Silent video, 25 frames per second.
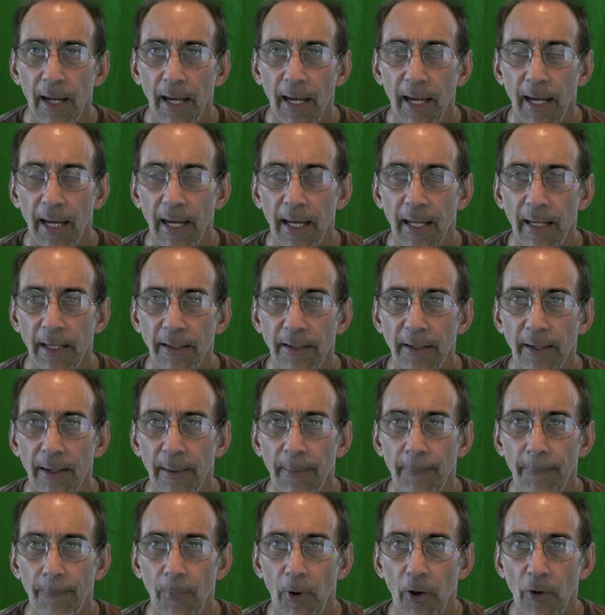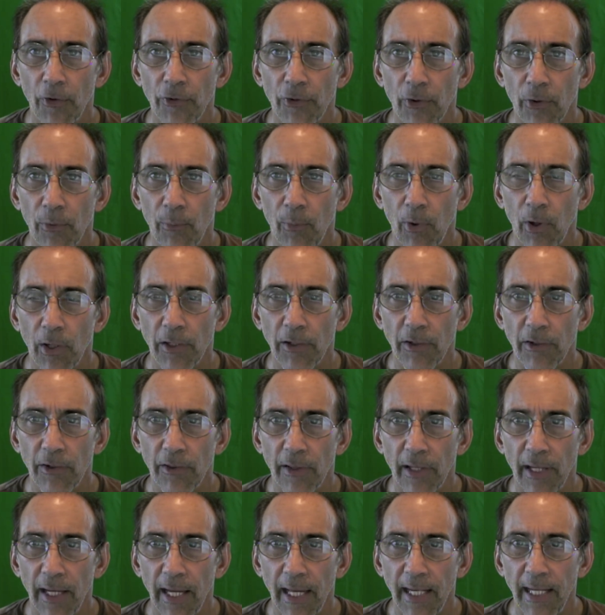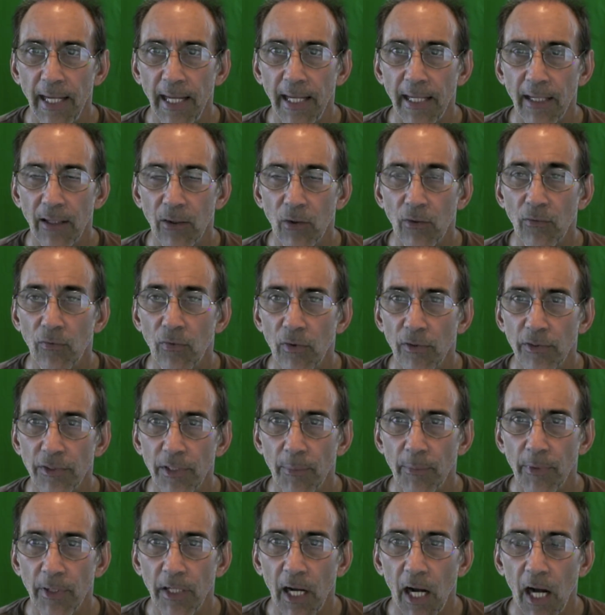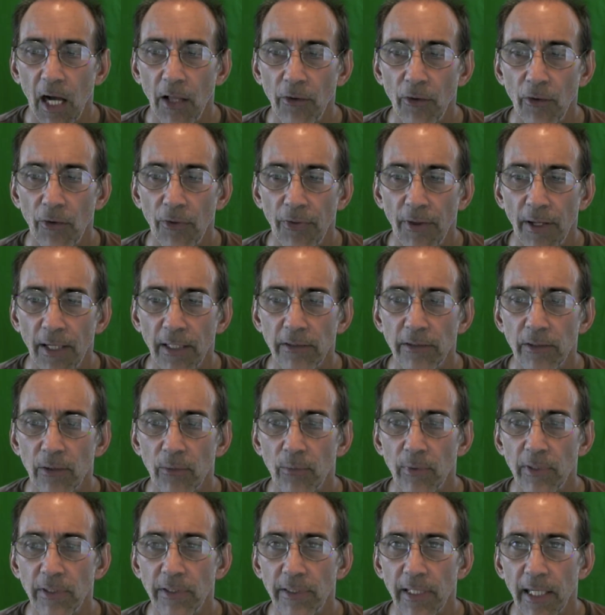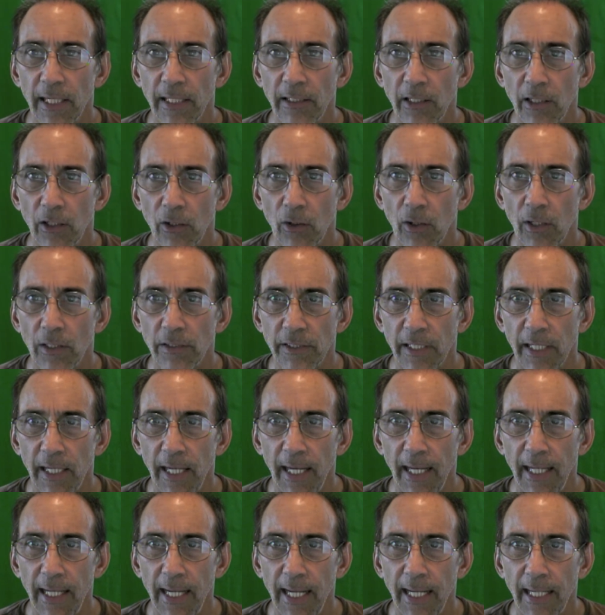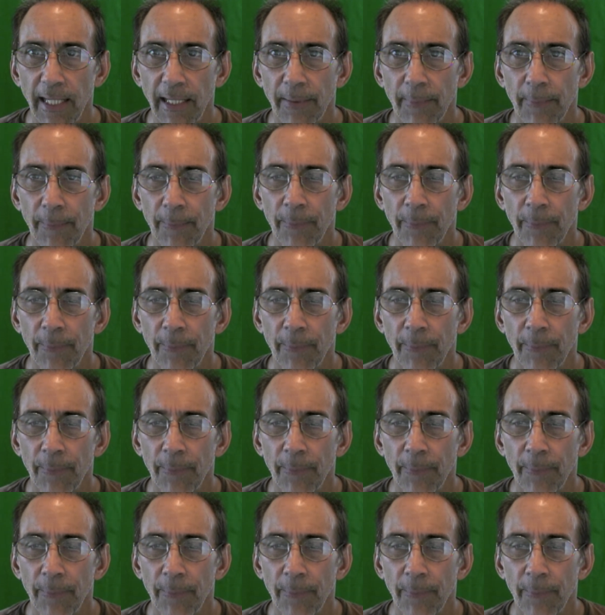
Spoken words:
and also monitor the headache, look for some of the other things that we said can cause a headache.